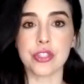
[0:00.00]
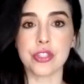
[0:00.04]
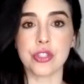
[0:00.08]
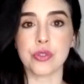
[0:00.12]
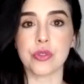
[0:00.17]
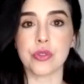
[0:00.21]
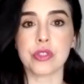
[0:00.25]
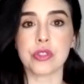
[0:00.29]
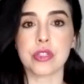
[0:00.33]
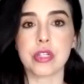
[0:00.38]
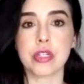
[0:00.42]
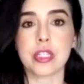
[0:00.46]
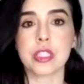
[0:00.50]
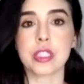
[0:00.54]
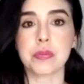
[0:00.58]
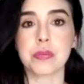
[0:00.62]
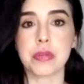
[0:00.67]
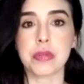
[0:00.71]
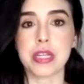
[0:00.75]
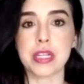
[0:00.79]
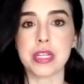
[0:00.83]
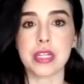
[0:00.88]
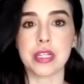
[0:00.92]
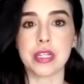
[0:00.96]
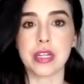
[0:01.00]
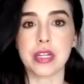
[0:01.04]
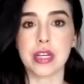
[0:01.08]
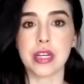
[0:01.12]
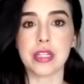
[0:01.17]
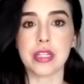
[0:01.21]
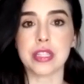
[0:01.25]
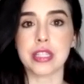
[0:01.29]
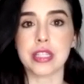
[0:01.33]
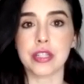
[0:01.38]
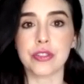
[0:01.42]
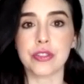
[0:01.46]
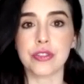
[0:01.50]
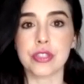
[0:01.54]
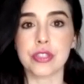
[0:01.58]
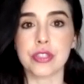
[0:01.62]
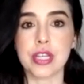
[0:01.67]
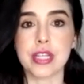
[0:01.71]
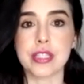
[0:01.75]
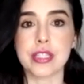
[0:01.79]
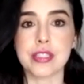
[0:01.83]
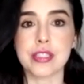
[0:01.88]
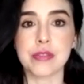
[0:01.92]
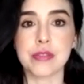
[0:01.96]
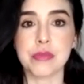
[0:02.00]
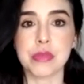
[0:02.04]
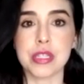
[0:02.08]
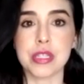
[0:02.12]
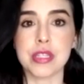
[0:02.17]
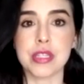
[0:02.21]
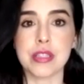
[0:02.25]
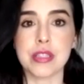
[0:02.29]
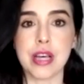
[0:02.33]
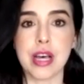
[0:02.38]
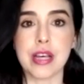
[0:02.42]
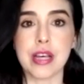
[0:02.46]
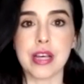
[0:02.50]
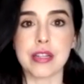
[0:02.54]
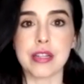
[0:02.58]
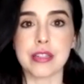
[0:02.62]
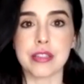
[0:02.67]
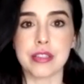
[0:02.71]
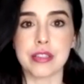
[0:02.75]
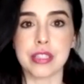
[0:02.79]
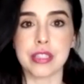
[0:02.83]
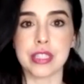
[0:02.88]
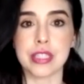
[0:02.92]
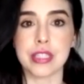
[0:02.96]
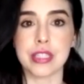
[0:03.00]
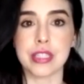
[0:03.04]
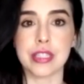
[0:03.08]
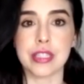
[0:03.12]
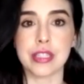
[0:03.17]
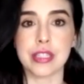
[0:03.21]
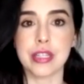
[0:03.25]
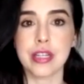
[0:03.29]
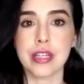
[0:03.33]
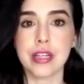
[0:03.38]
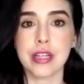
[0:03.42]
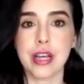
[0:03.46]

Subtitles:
You were explaining the other day to me that I